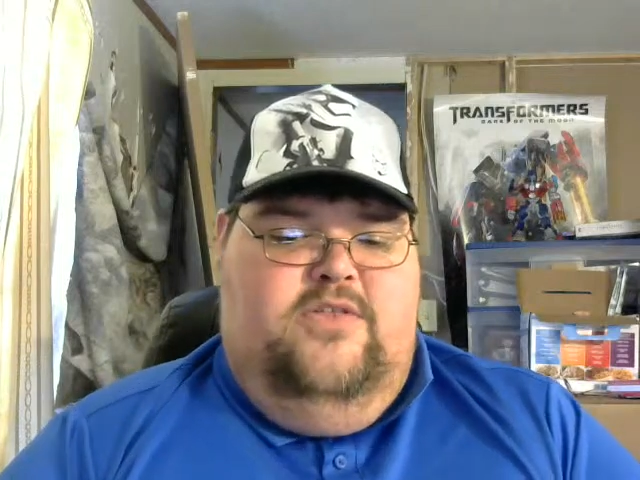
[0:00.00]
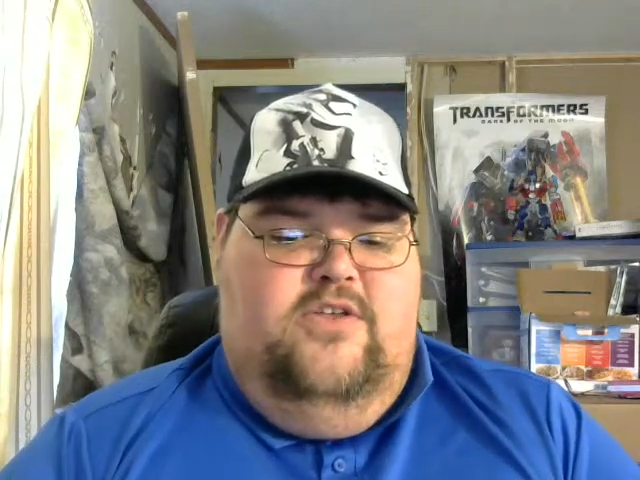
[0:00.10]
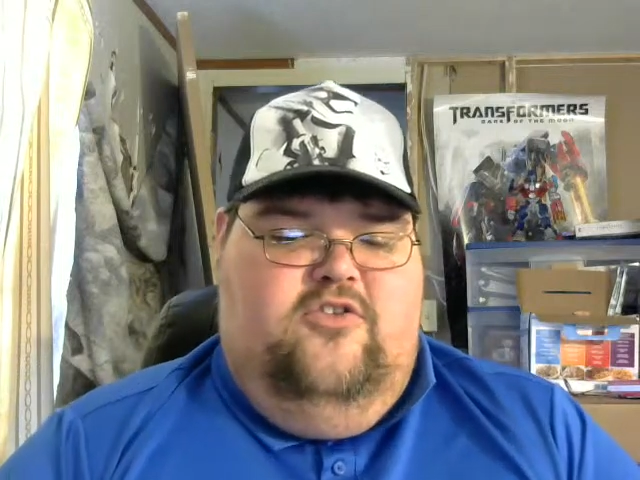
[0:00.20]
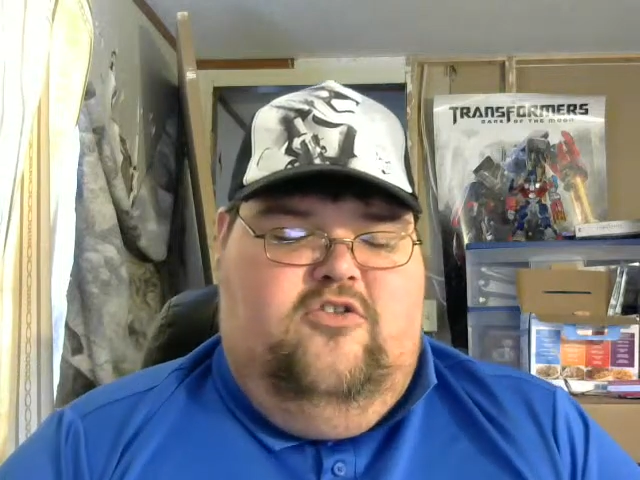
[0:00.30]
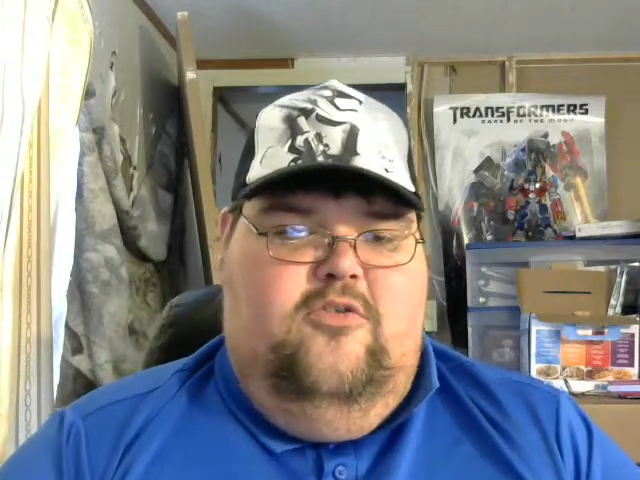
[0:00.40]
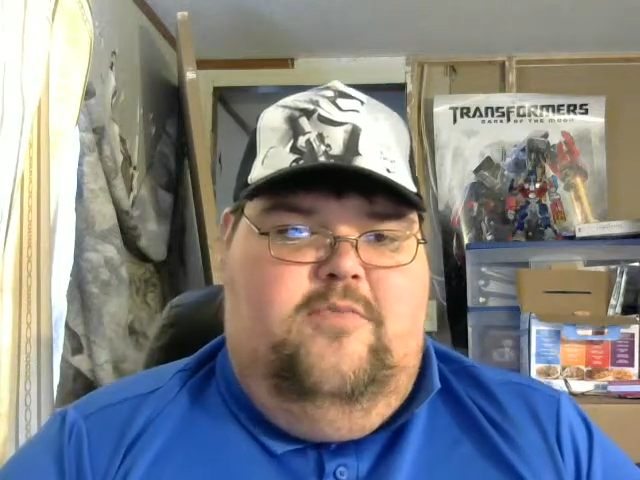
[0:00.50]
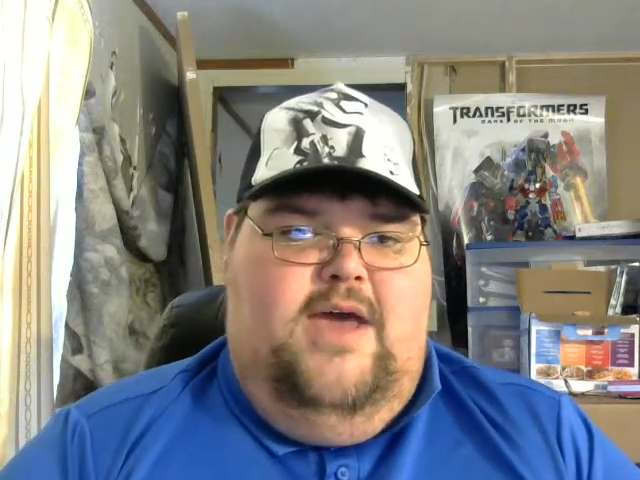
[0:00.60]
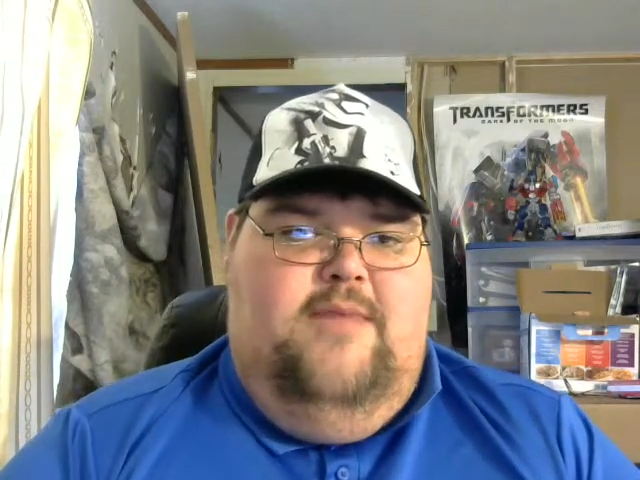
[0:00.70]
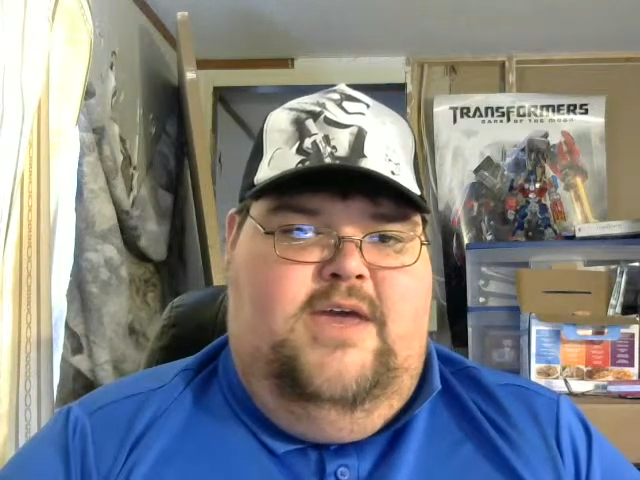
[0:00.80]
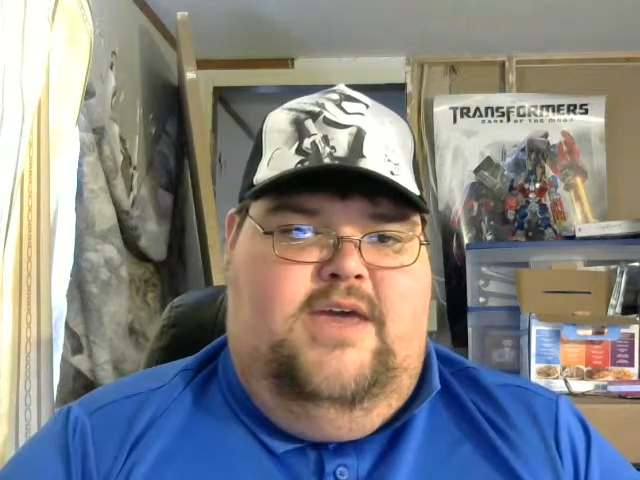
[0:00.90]
These are two
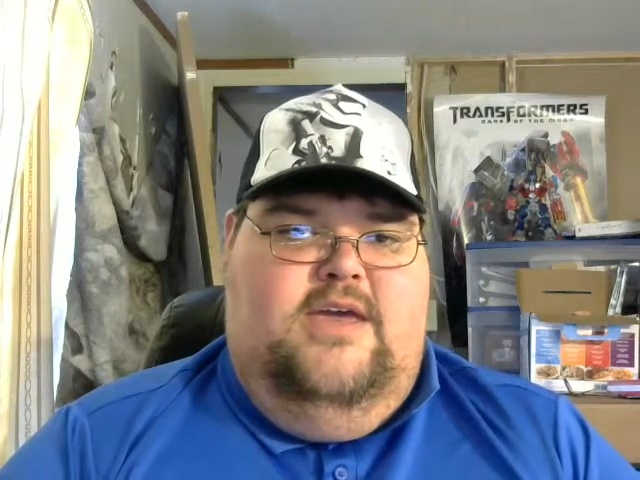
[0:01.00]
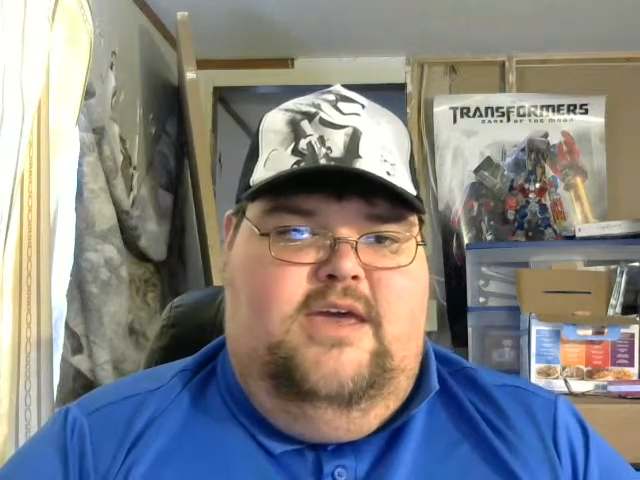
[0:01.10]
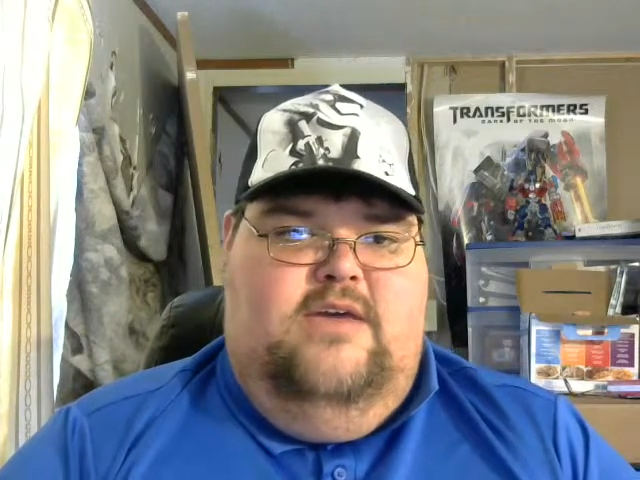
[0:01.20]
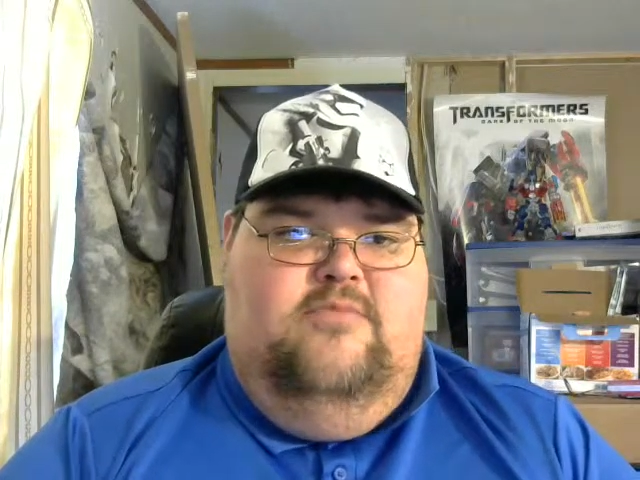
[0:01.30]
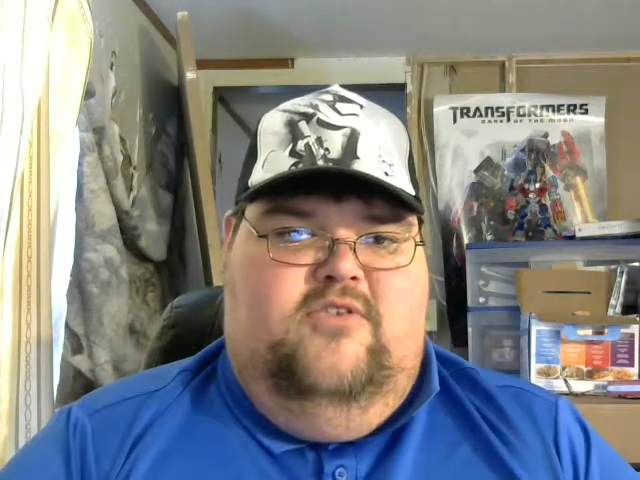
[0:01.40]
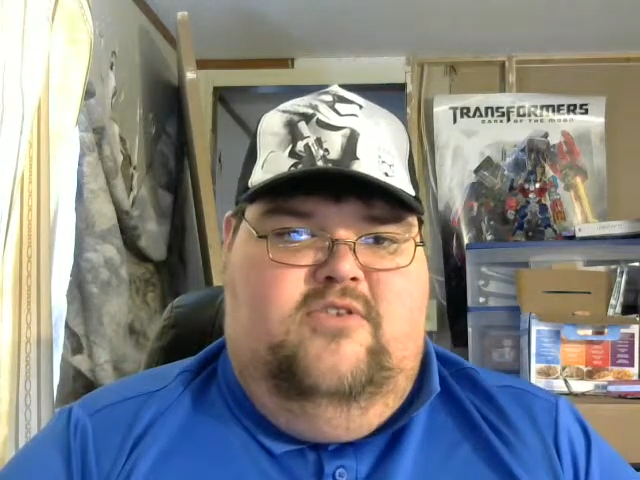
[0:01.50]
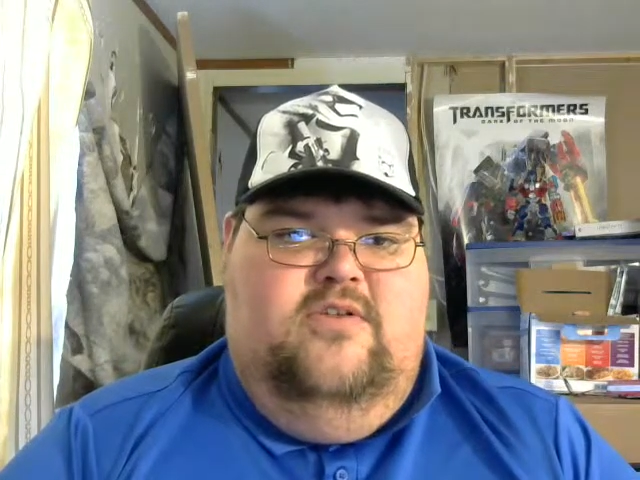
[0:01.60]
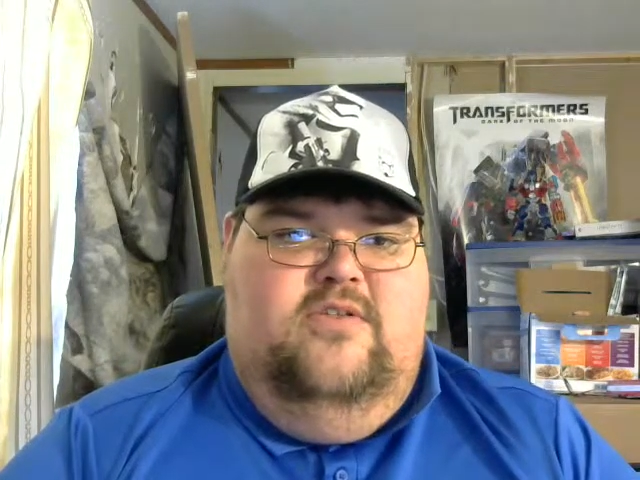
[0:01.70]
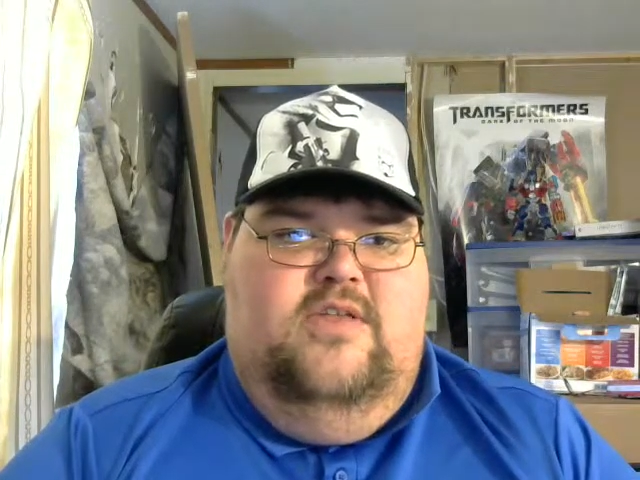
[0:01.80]
Batman games